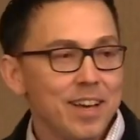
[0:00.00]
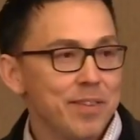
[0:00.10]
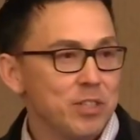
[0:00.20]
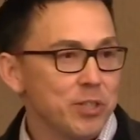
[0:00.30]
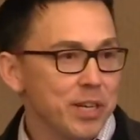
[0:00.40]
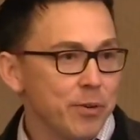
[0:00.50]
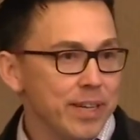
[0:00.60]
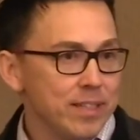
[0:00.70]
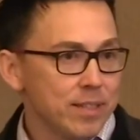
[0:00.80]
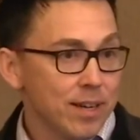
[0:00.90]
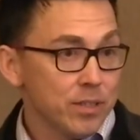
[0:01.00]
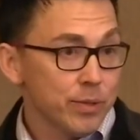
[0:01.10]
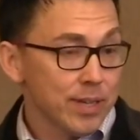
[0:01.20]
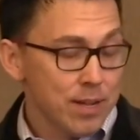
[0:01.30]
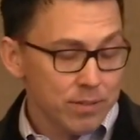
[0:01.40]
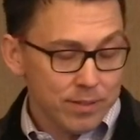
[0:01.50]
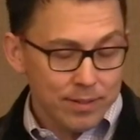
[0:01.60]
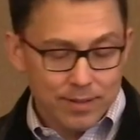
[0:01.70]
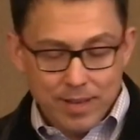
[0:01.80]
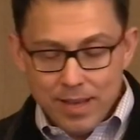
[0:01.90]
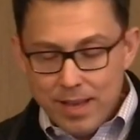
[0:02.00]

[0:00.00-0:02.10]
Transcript: I eventually agreed to talk to a counselor.